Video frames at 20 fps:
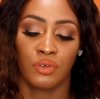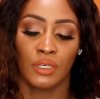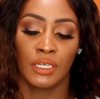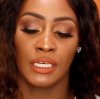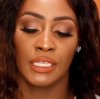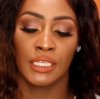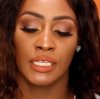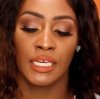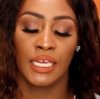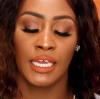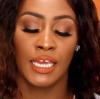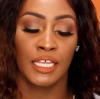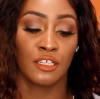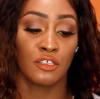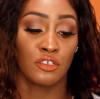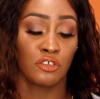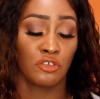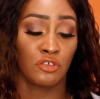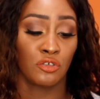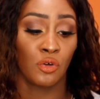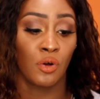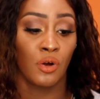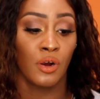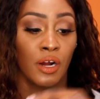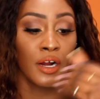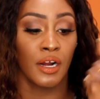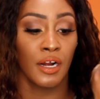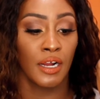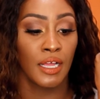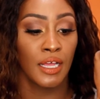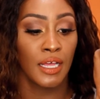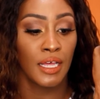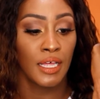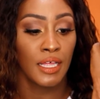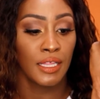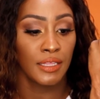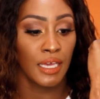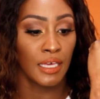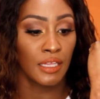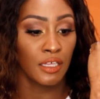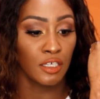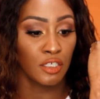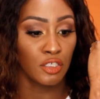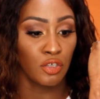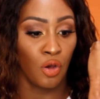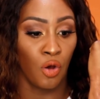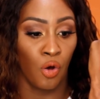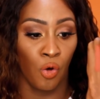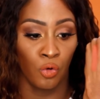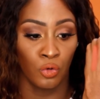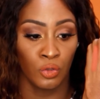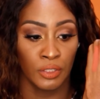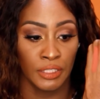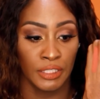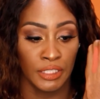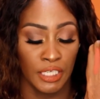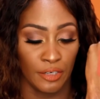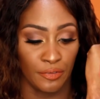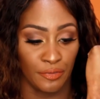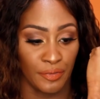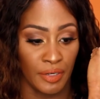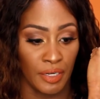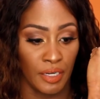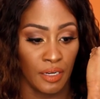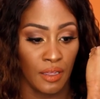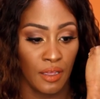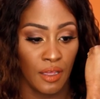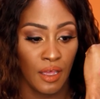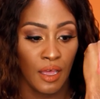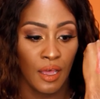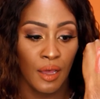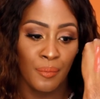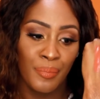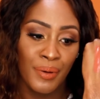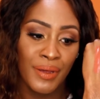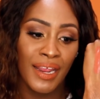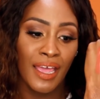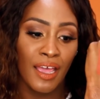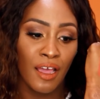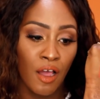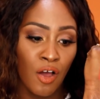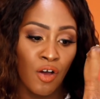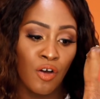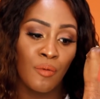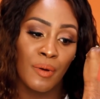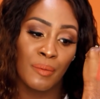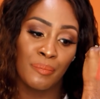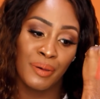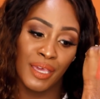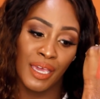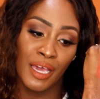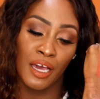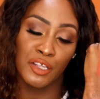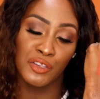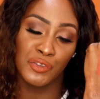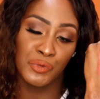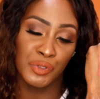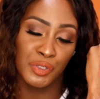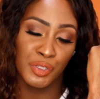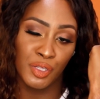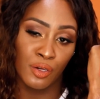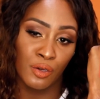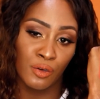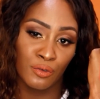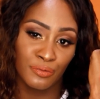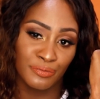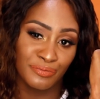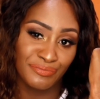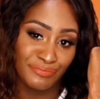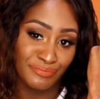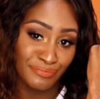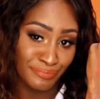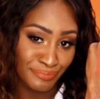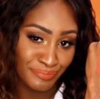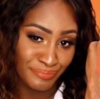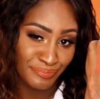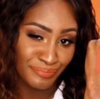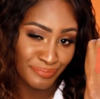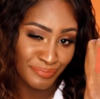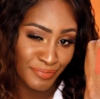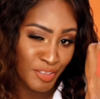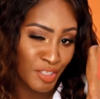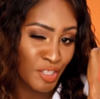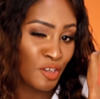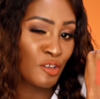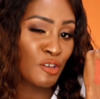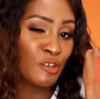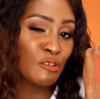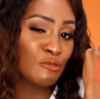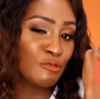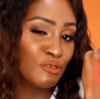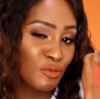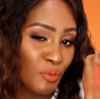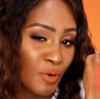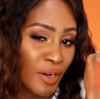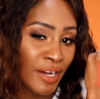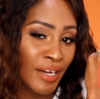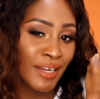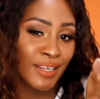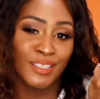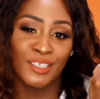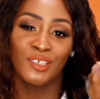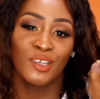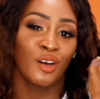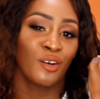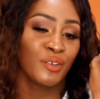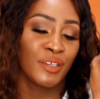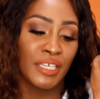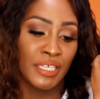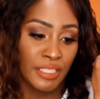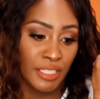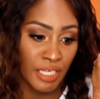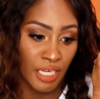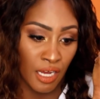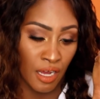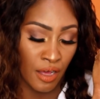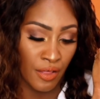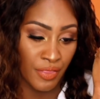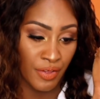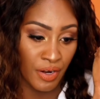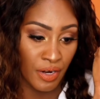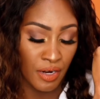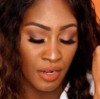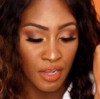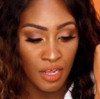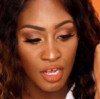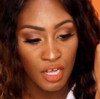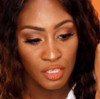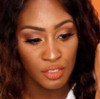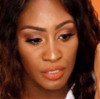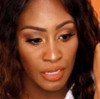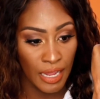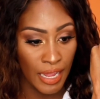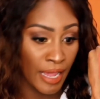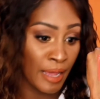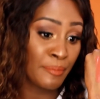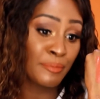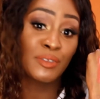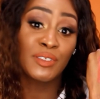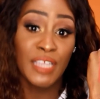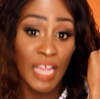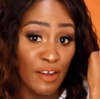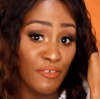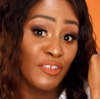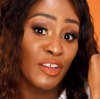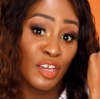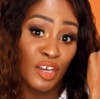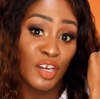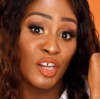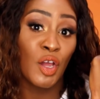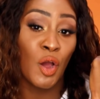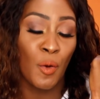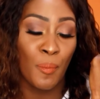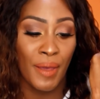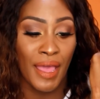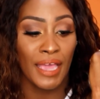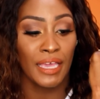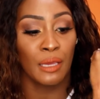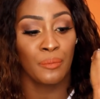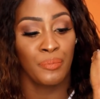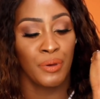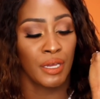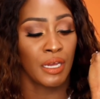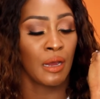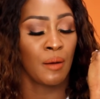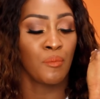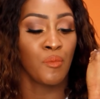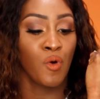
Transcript: really, in the store, they look totally different. But at home, I'll be honest with you, you use one, you don't need the other. So I am definitely going to go back and pick up